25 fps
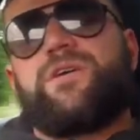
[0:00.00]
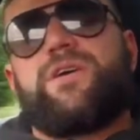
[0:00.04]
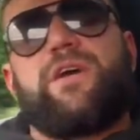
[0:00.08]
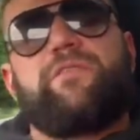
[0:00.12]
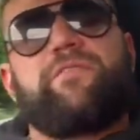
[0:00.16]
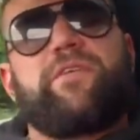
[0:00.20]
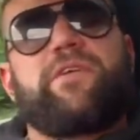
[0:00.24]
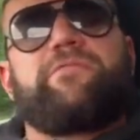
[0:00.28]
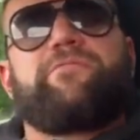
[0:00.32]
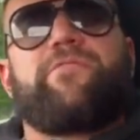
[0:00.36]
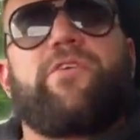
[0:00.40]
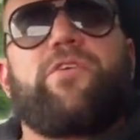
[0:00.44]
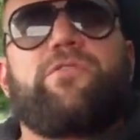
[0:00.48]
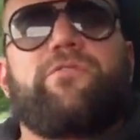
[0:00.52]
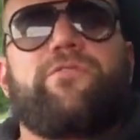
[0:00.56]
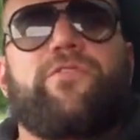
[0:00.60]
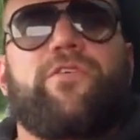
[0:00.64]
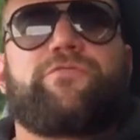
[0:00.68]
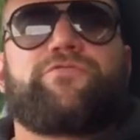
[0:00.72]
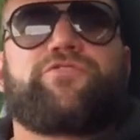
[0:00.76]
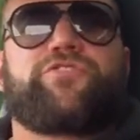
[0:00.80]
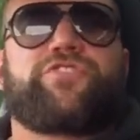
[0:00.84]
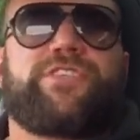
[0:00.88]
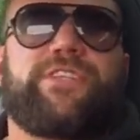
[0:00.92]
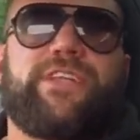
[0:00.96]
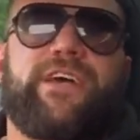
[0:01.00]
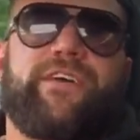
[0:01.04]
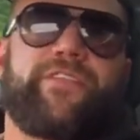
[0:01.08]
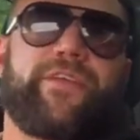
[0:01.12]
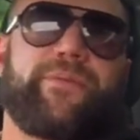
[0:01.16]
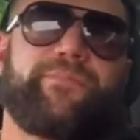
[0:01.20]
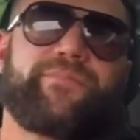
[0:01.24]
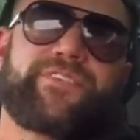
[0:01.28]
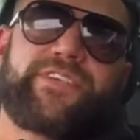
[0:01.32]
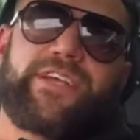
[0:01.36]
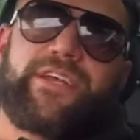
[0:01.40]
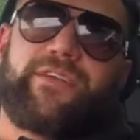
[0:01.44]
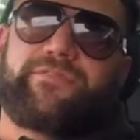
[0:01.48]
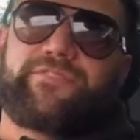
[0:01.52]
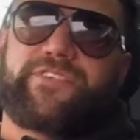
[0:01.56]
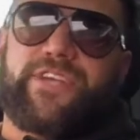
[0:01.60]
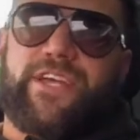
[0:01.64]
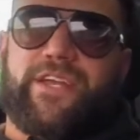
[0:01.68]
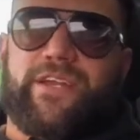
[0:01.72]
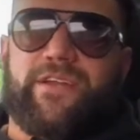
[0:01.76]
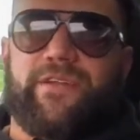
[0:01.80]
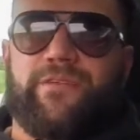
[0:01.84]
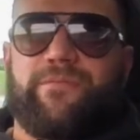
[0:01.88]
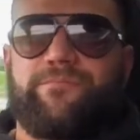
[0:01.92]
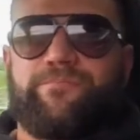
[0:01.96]
I think Volvo have just let themselves
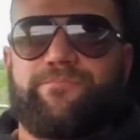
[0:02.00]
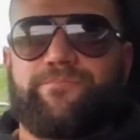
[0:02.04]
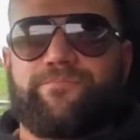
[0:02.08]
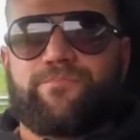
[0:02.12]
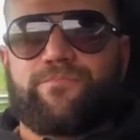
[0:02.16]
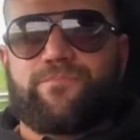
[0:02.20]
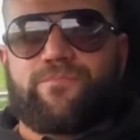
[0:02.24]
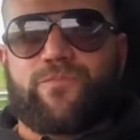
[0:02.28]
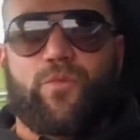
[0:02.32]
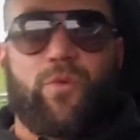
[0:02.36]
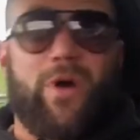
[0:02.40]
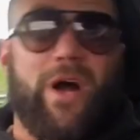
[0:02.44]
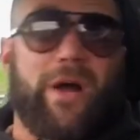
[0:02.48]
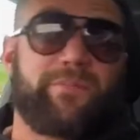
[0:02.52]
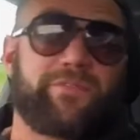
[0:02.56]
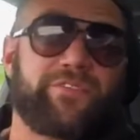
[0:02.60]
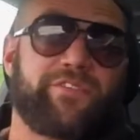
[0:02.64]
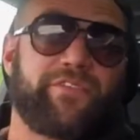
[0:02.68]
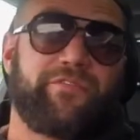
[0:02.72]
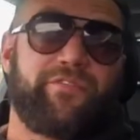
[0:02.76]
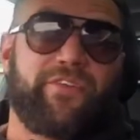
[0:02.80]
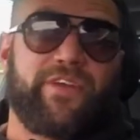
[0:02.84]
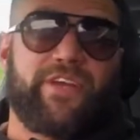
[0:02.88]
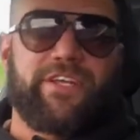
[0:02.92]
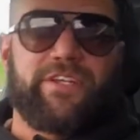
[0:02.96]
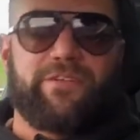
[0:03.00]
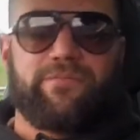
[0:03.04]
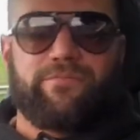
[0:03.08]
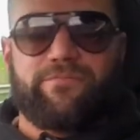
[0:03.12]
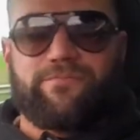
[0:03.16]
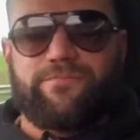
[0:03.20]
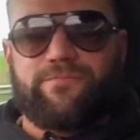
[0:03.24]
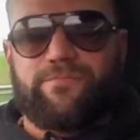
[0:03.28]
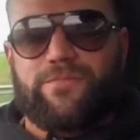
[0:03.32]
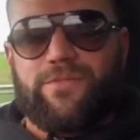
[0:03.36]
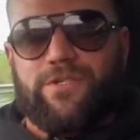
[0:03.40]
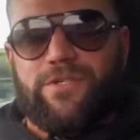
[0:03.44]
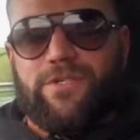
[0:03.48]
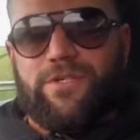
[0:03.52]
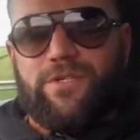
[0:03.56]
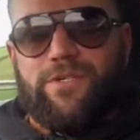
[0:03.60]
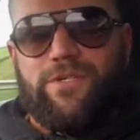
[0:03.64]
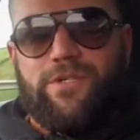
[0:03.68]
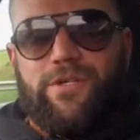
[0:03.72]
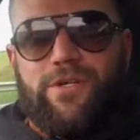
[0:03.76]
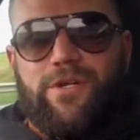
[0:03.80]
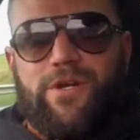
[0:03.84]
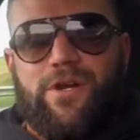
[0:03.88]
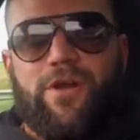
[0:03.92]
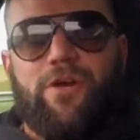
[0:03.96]
in, wiped their feet,
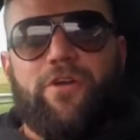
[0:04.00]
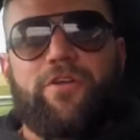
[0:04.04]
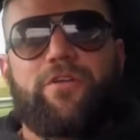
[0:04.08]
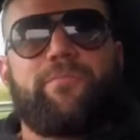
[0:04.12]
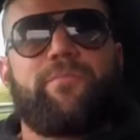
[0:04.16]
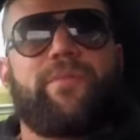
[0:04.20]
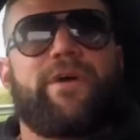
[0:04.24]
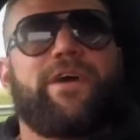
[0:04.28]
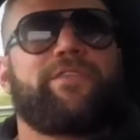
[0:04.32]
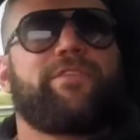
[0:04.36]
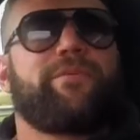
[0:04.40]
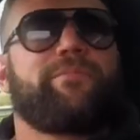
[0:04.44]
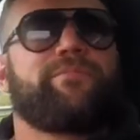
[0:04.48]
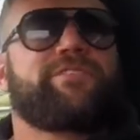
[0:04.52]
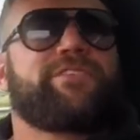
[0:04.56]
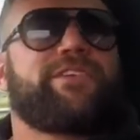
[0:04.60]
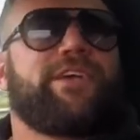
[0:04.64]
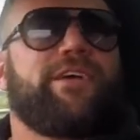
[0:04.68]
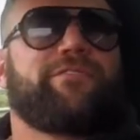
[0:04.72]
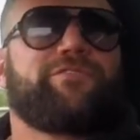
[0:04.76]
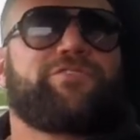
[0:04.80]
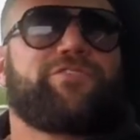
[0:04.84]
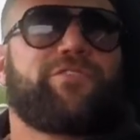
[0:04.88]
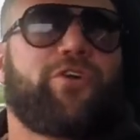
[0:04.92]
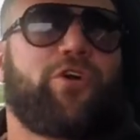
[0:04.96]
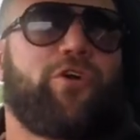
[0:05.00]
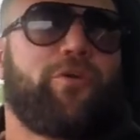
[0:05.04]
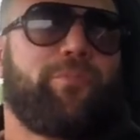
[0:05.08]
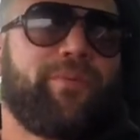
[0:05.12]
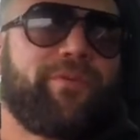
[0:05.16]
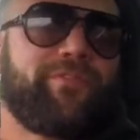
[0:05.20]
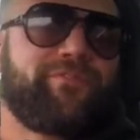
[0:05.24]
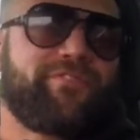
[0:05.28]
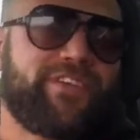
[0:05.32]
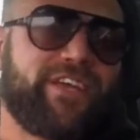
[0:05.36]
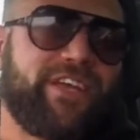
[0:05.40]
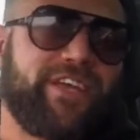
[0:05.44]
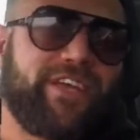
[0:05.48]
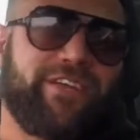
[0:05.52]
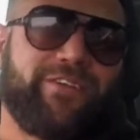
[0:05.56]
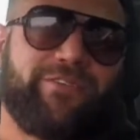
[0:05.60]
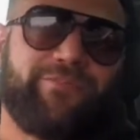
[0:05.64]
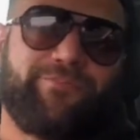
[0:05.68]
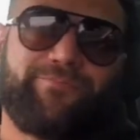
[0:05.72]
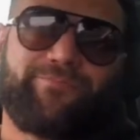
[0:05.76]
gone and made themselves a cup of tea,